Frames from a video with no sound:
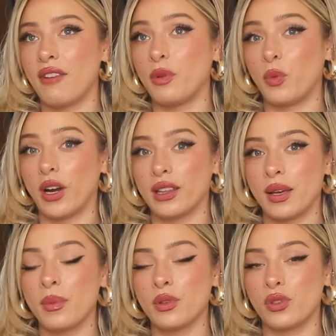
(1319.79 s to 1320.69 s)
I've been wearing
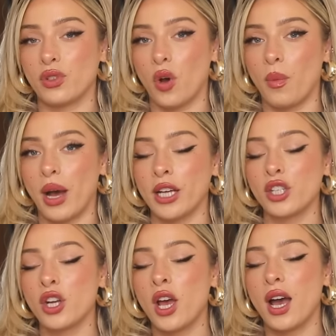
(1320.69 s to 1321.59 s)
them so
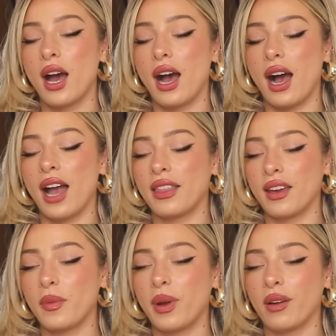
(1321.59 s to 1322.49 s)
much. I
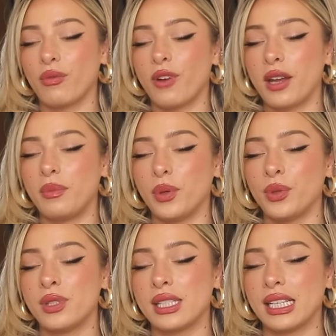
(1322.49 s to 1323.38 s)
think a pair of red
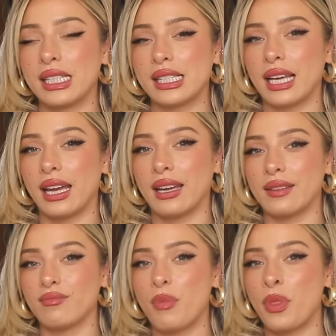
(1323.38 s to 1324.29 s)
boots is
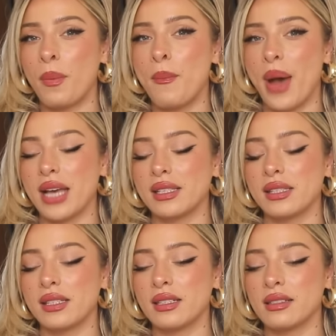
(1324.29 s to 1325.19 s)
like the
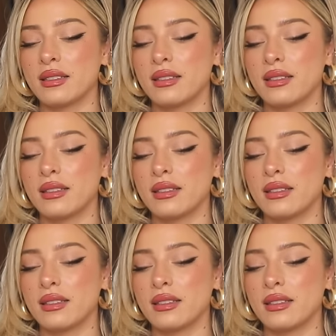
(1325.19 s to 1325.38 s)
best